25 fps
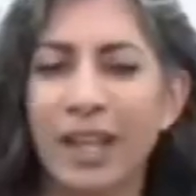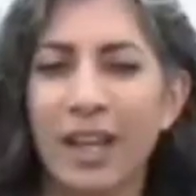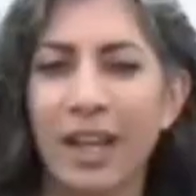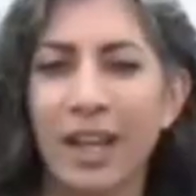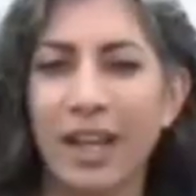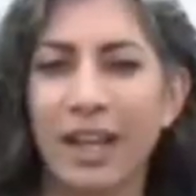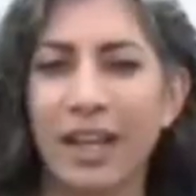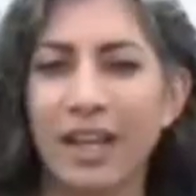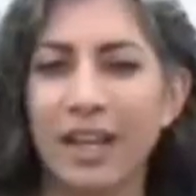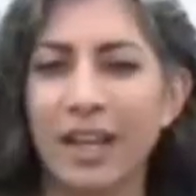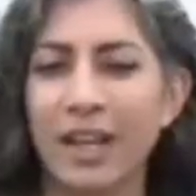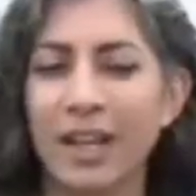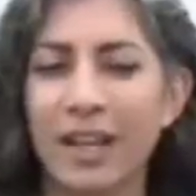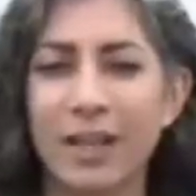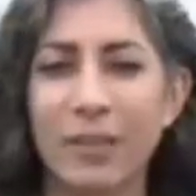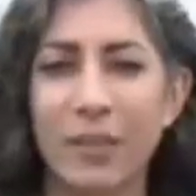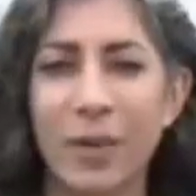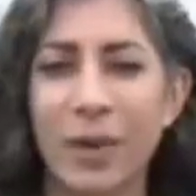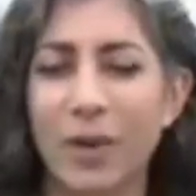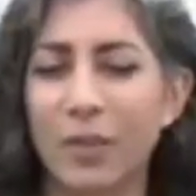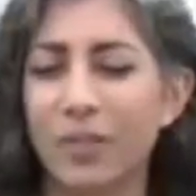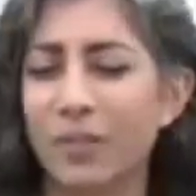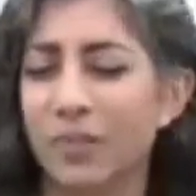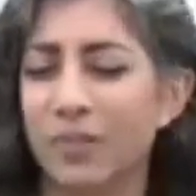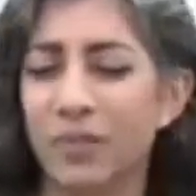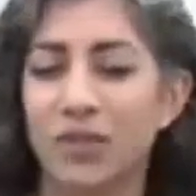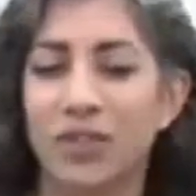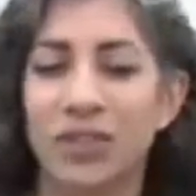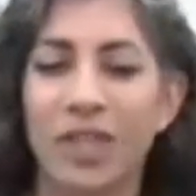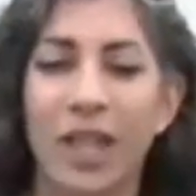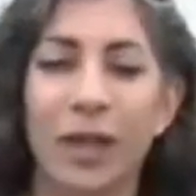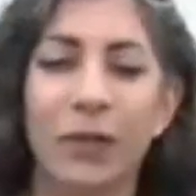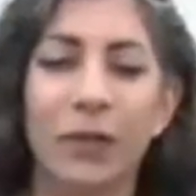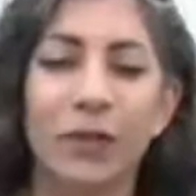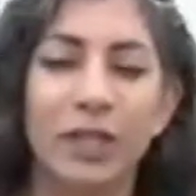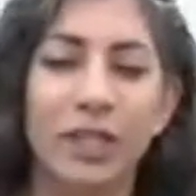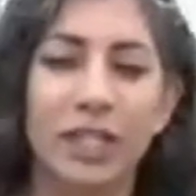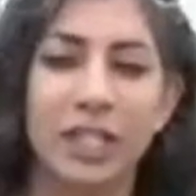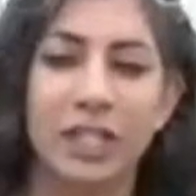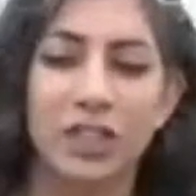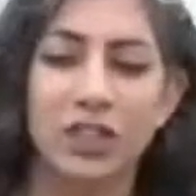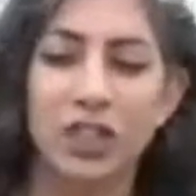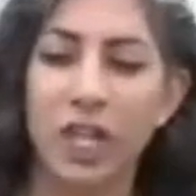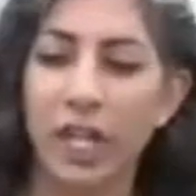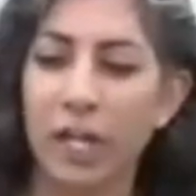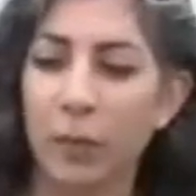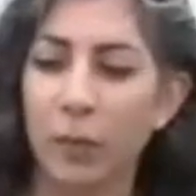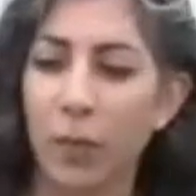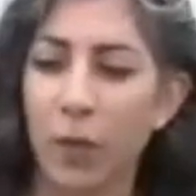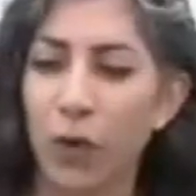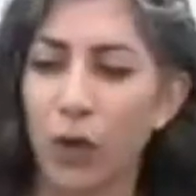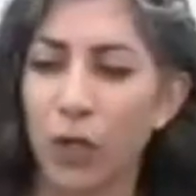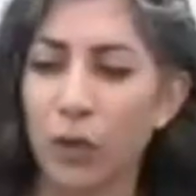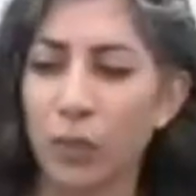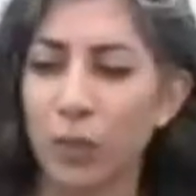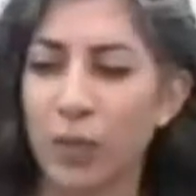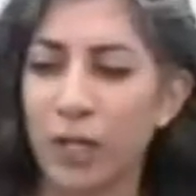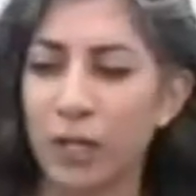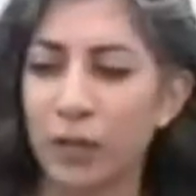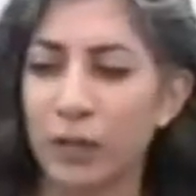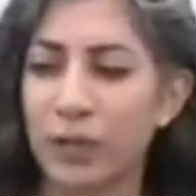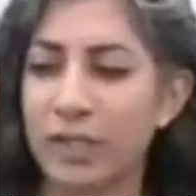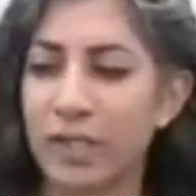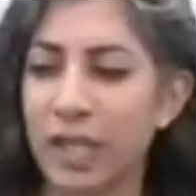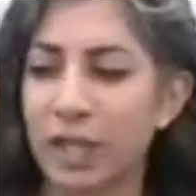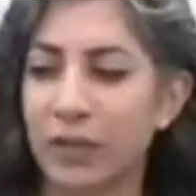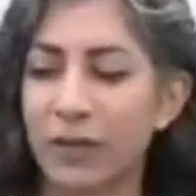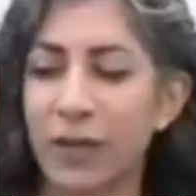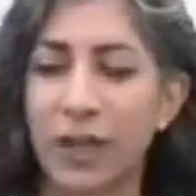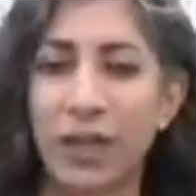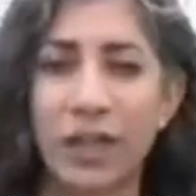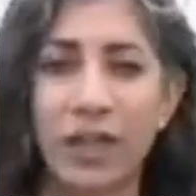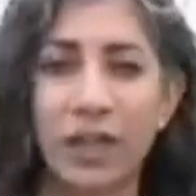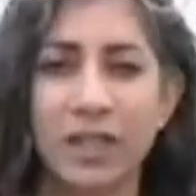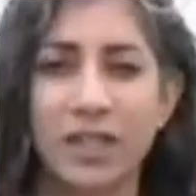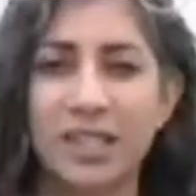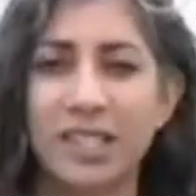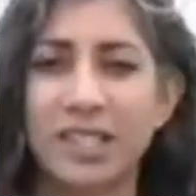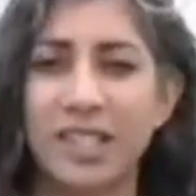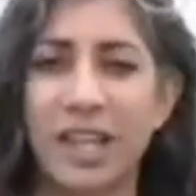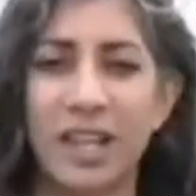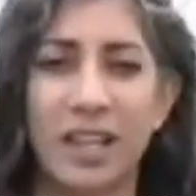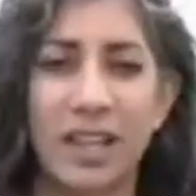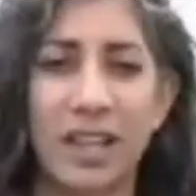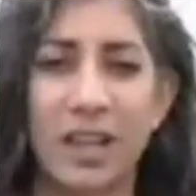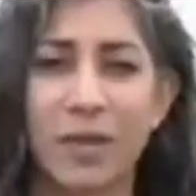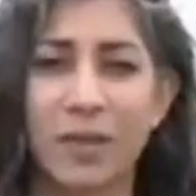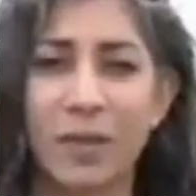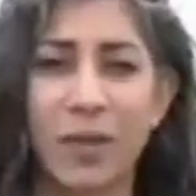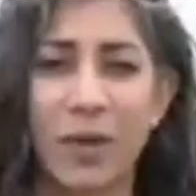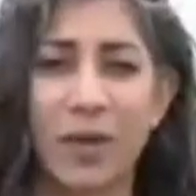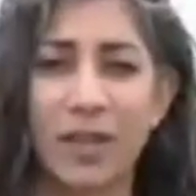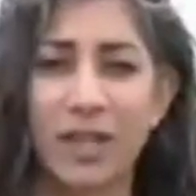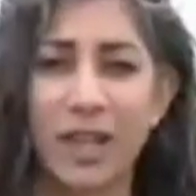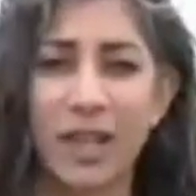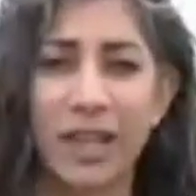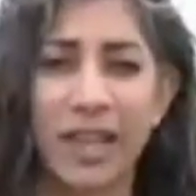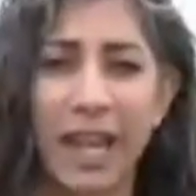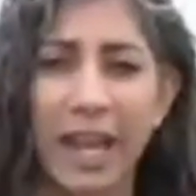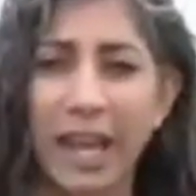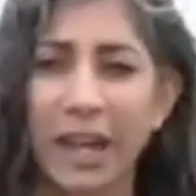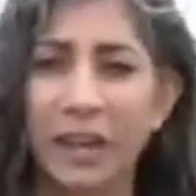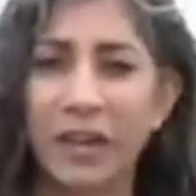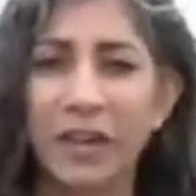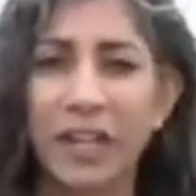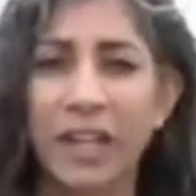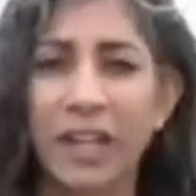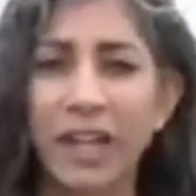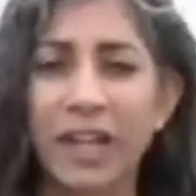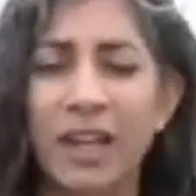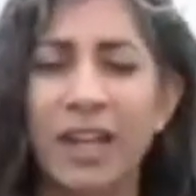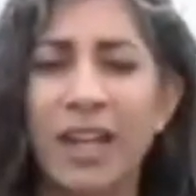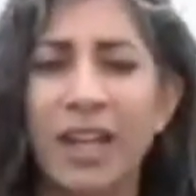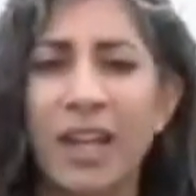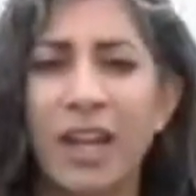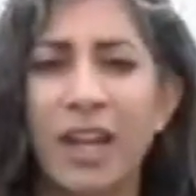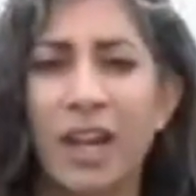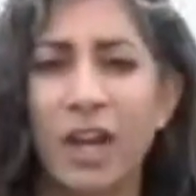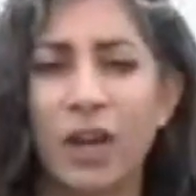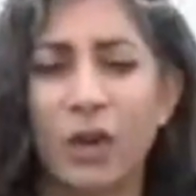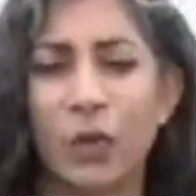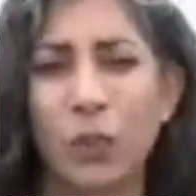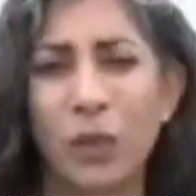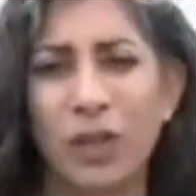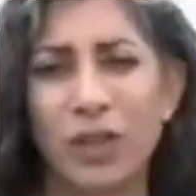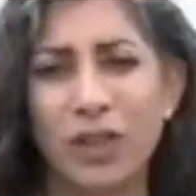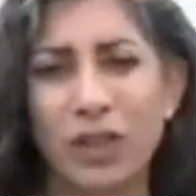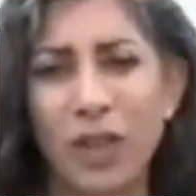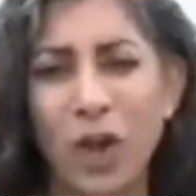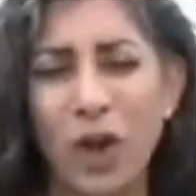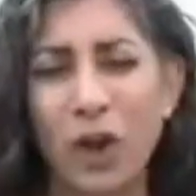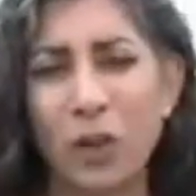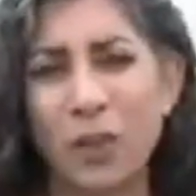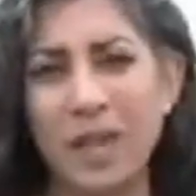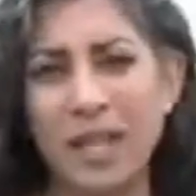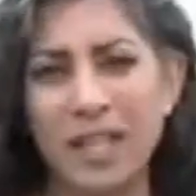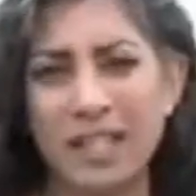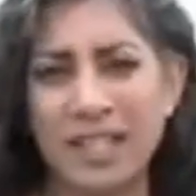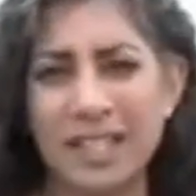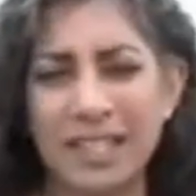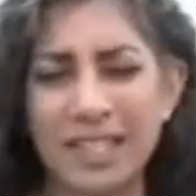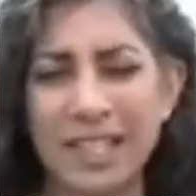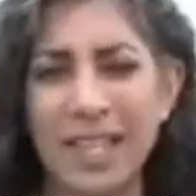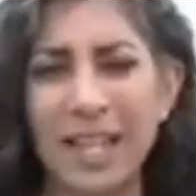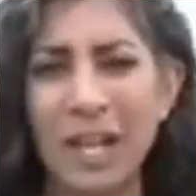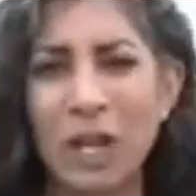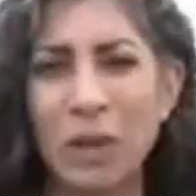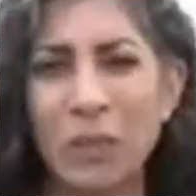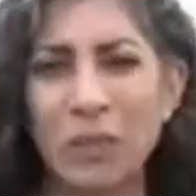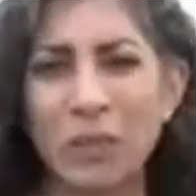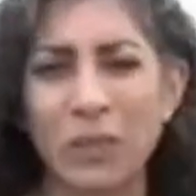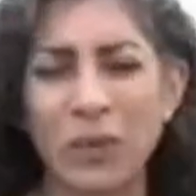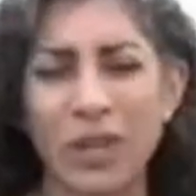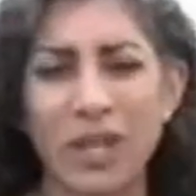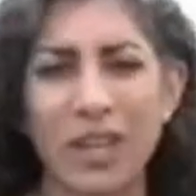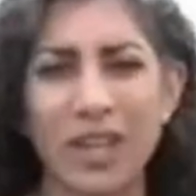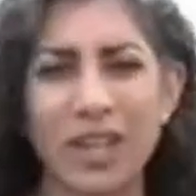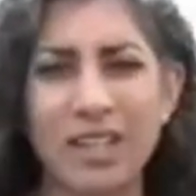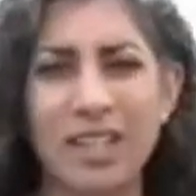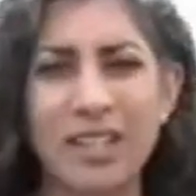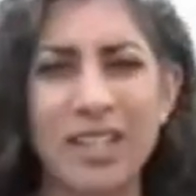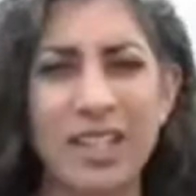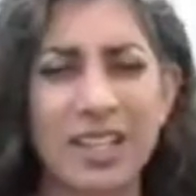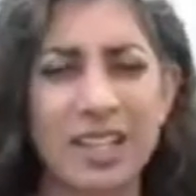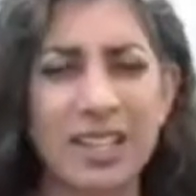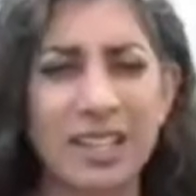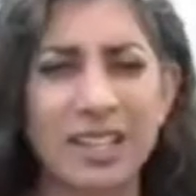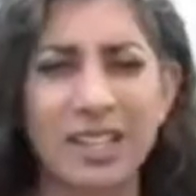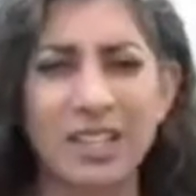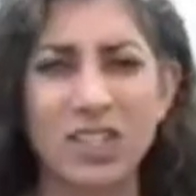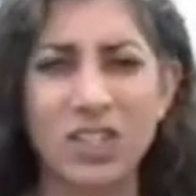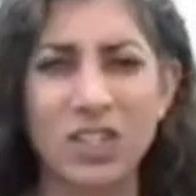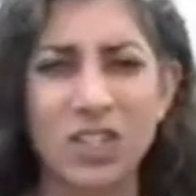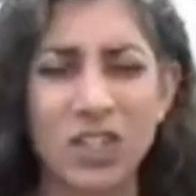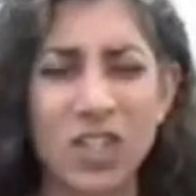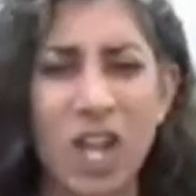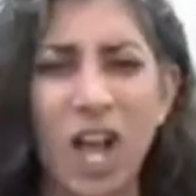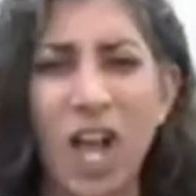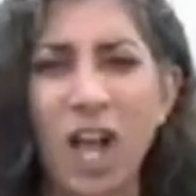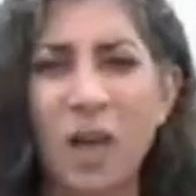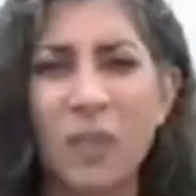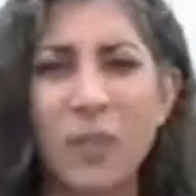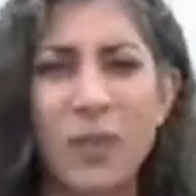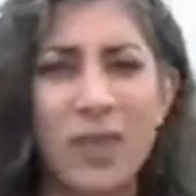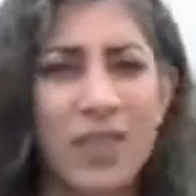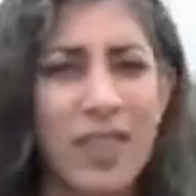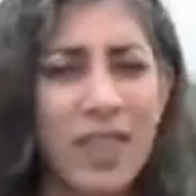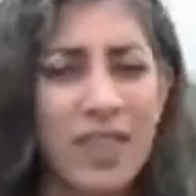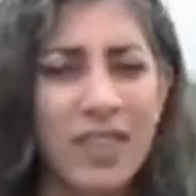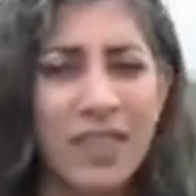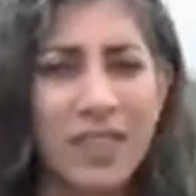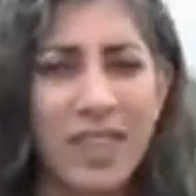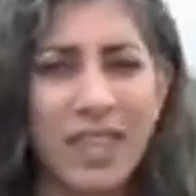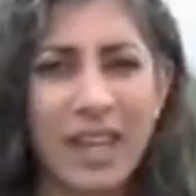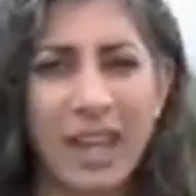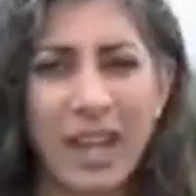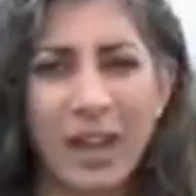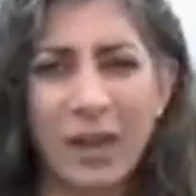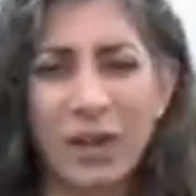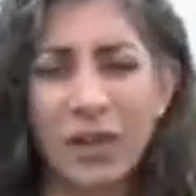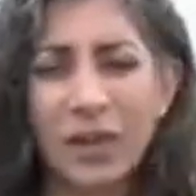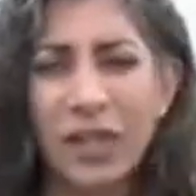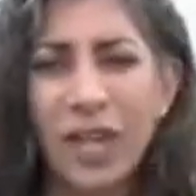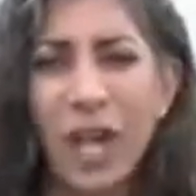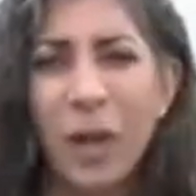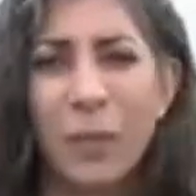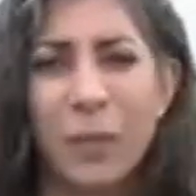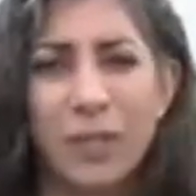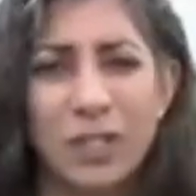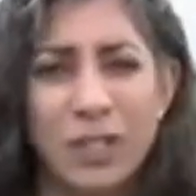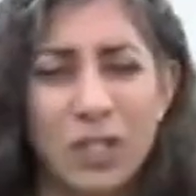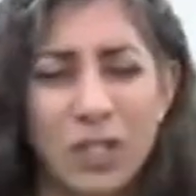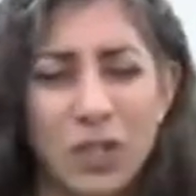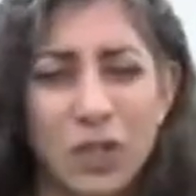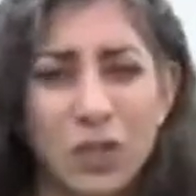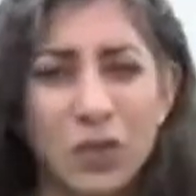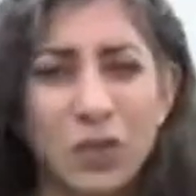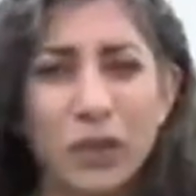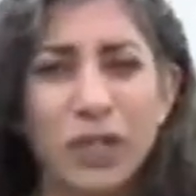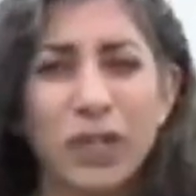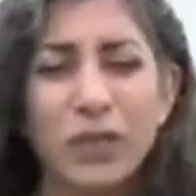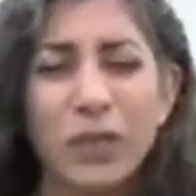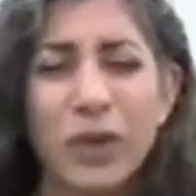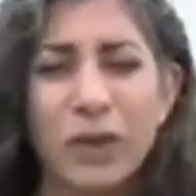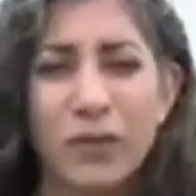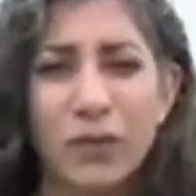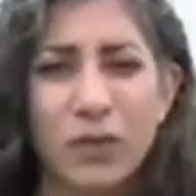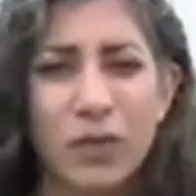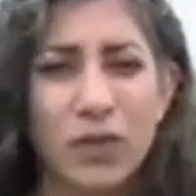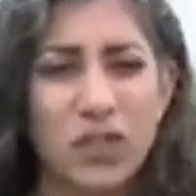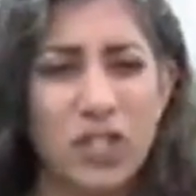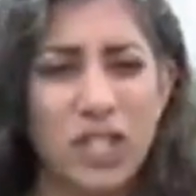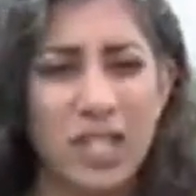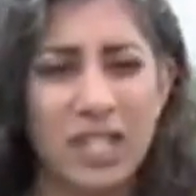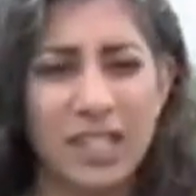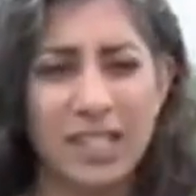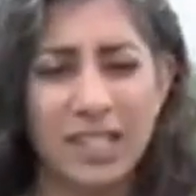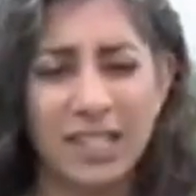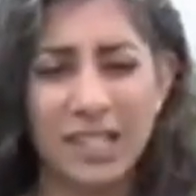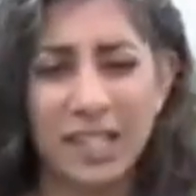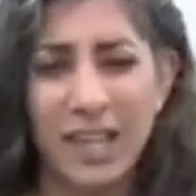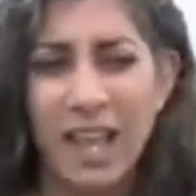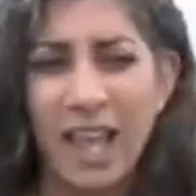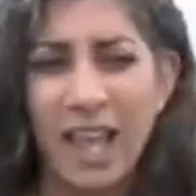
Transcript: a uh, not really a checkpoint, but it was kind of a, a, a, an area uh, where the army had set up uh, a shop and that they had coming to treat refugees and,